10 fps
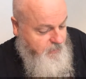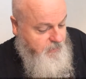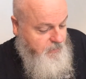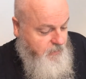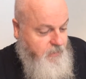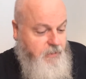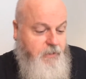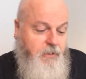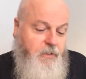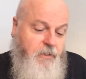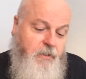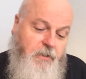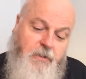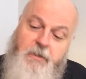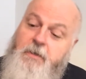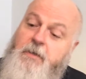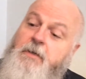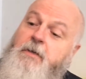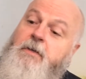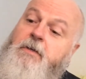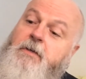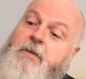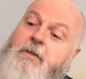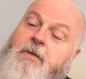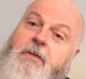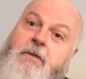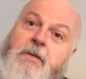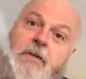No one is speaking in this clip.